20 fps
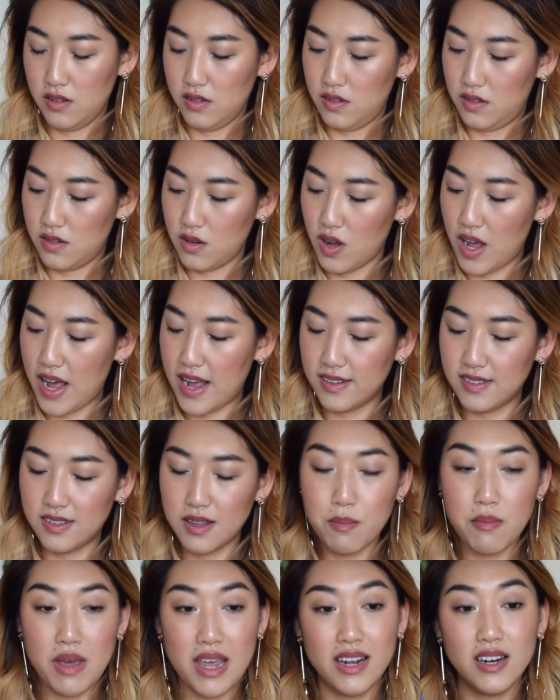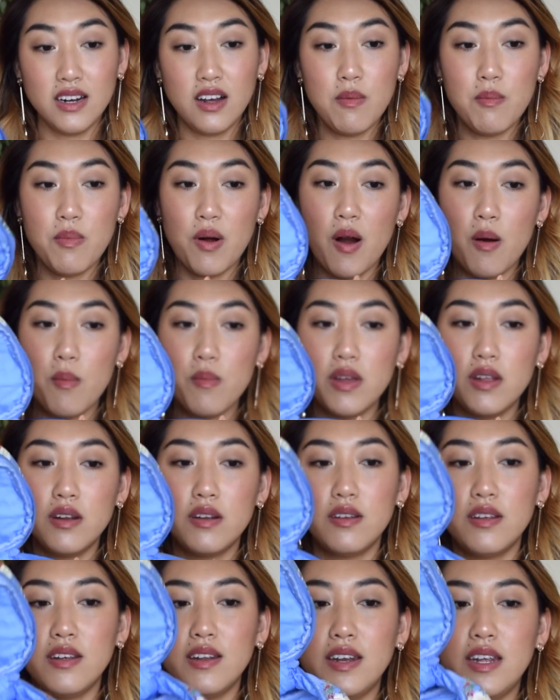So it has the main compartment
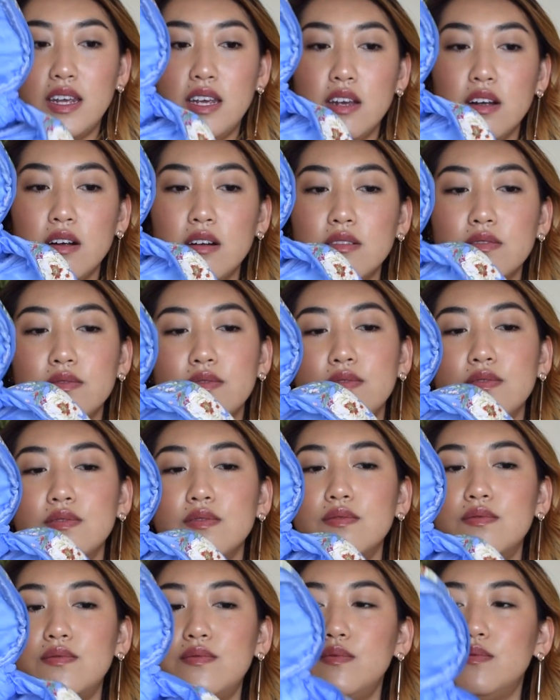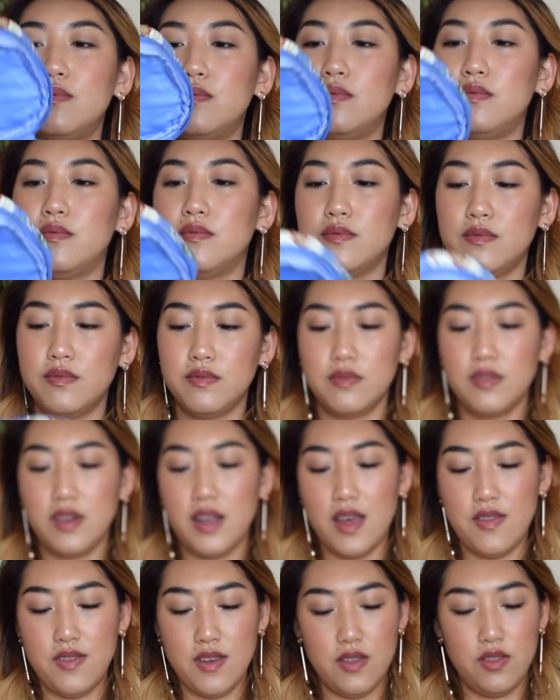in here,
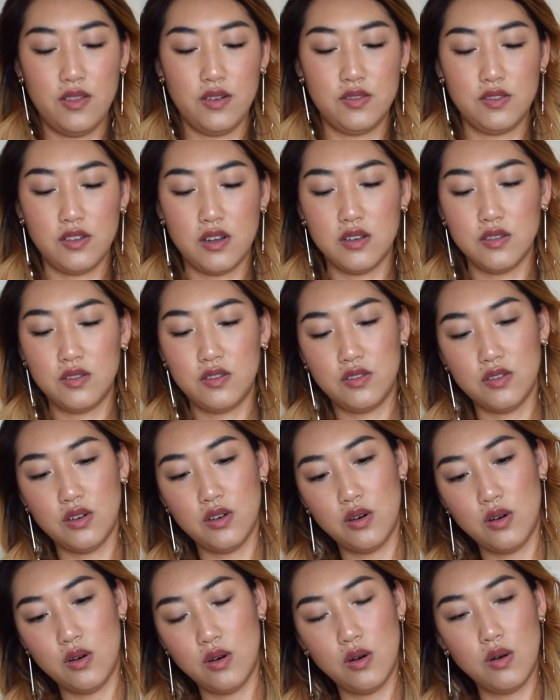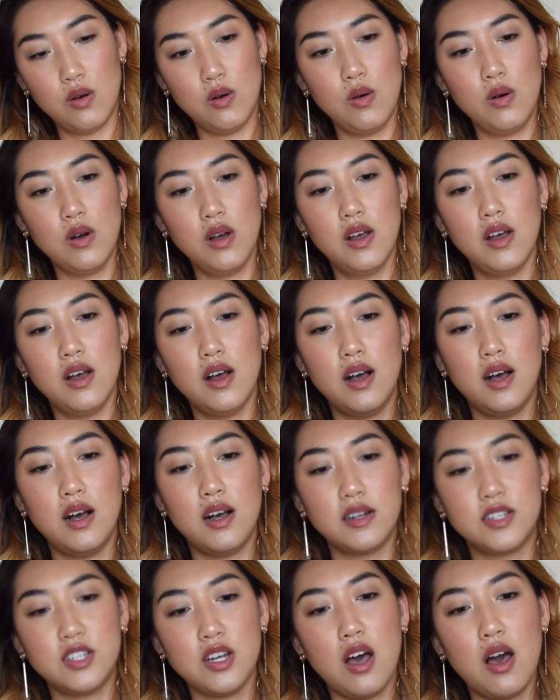and then there's also
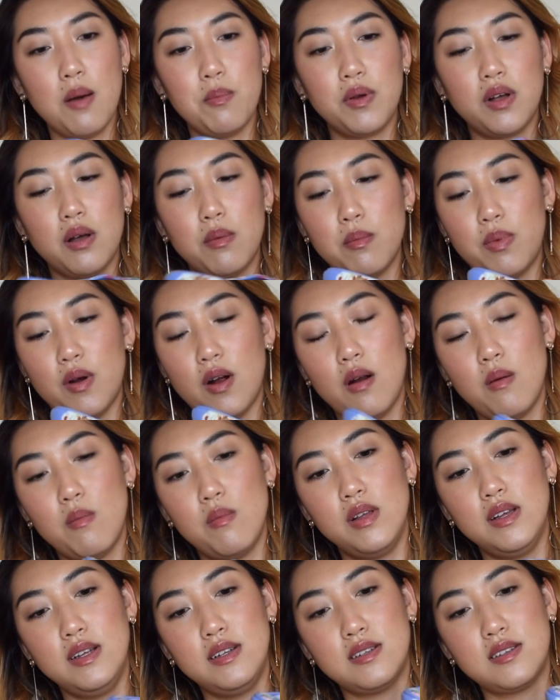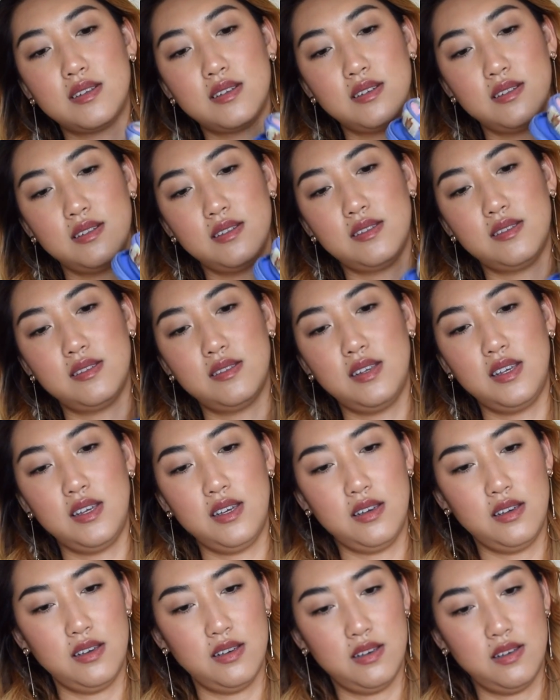a top compartment. Let's
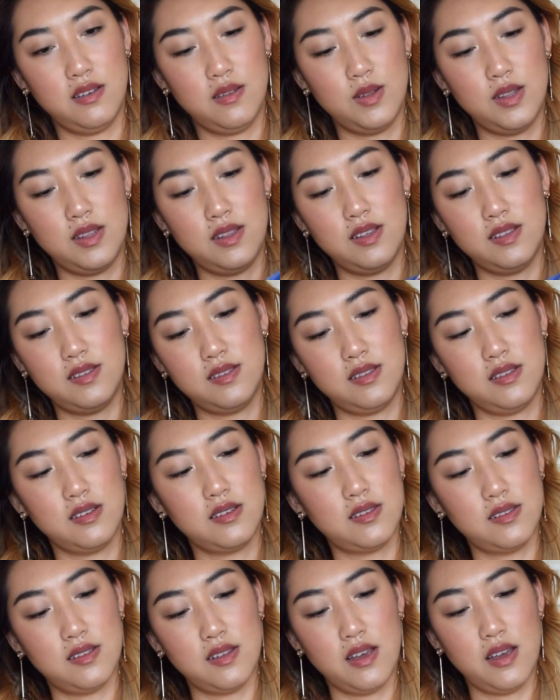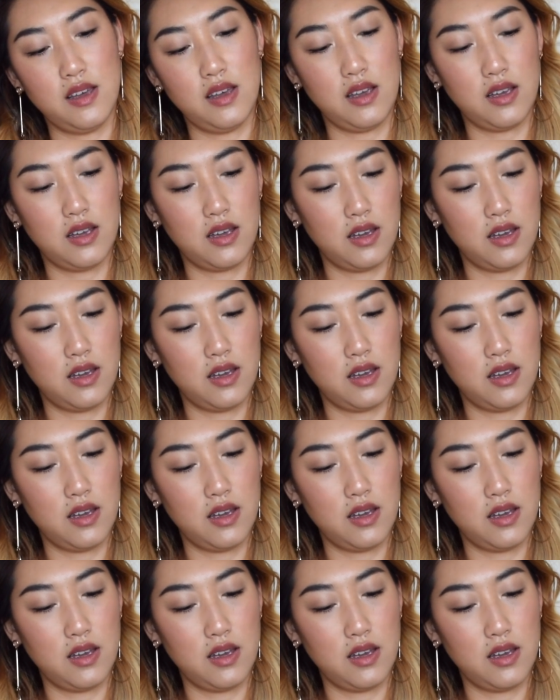see what this looks like.